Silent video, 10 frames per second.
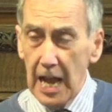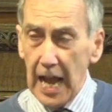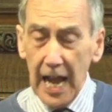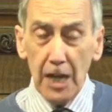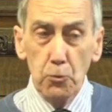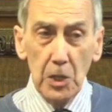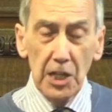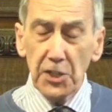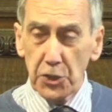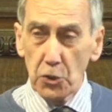and will
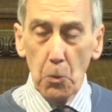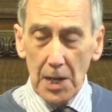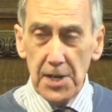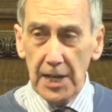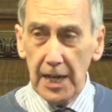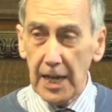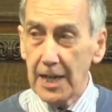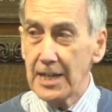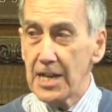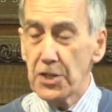issue one day
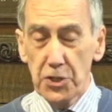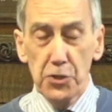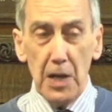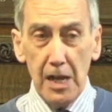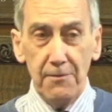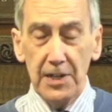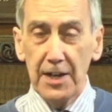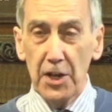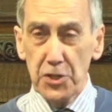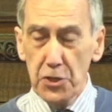in a new heaven and
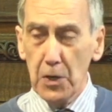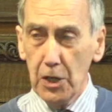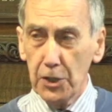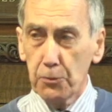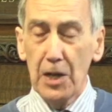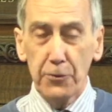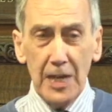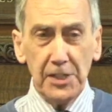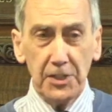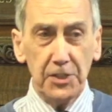a new earth where
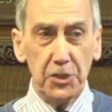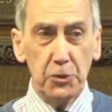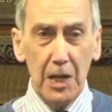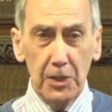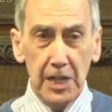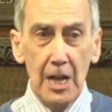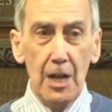righteousness dwells,